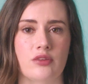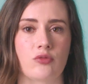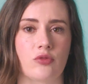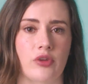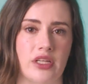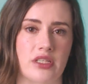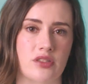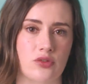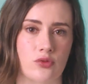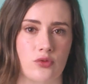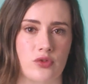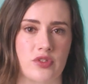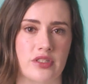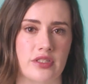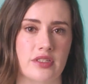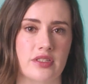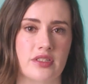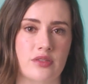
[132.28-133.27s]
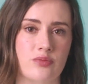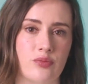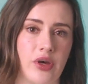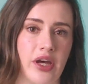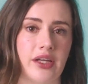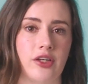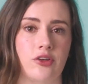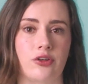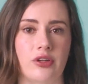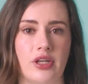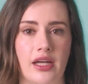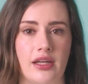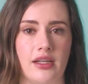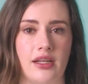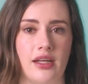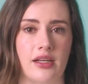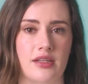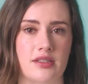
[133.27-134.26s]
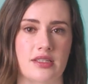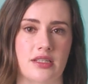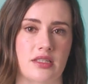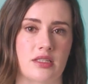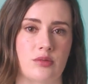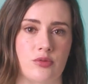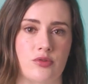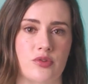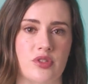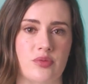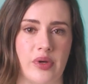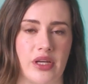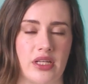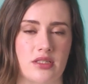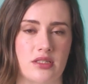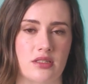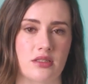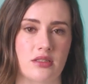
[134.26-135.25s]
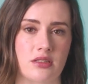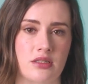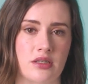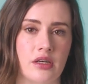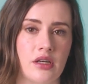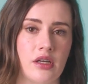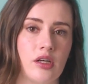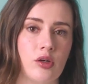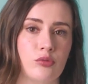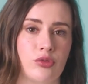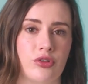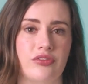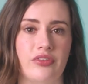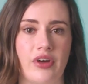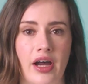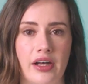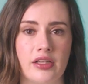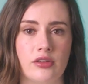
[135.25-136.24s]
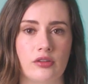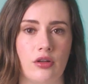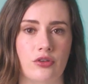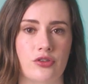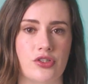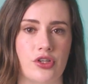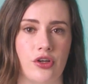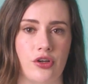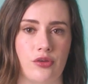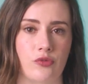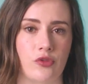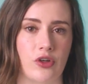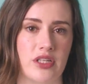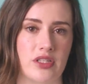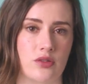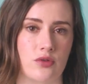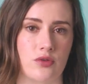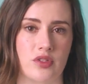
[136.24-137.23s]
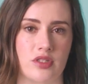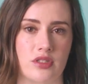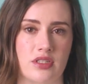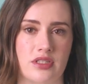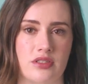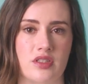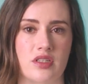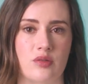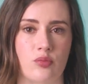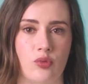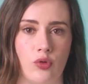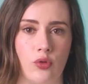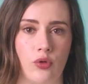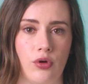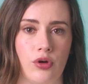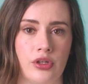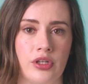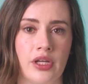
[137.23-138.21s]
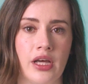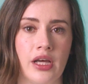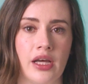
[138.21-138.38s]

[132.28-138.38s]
and resources by creating accessible spaces, providing long-term resources and support,